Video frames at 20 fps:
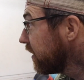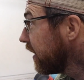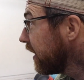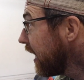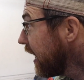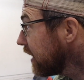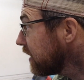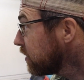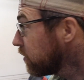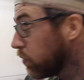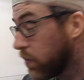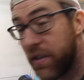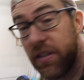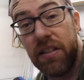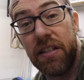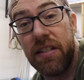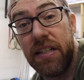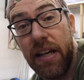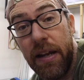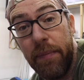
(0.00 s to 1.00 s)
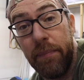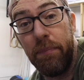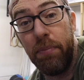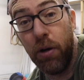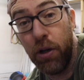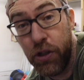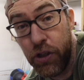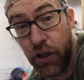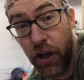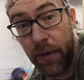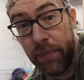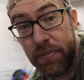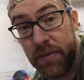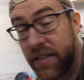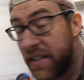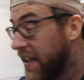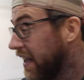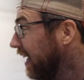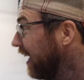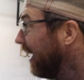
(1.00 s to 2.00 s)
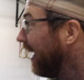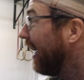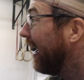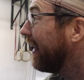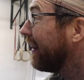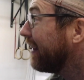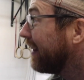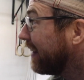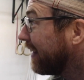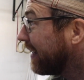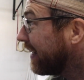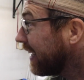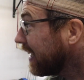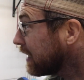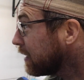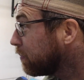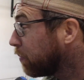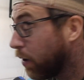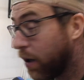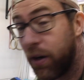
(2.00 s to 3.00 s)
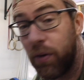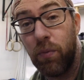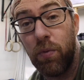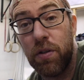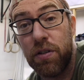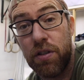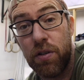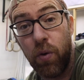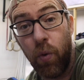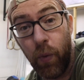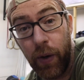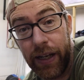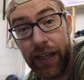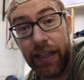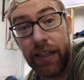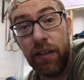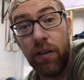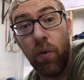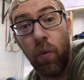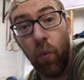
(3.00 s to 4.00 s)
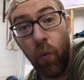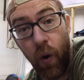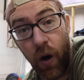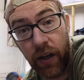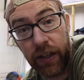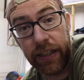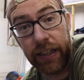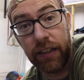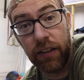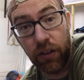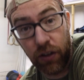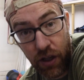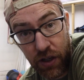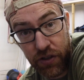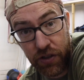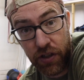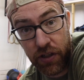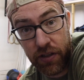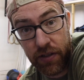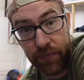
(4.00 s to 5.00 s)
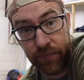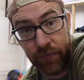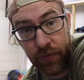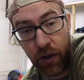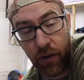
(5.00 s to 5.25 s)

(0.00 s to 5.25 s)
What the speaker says: The next was the 10 push-ups, and then the next part was 20 walking lunges.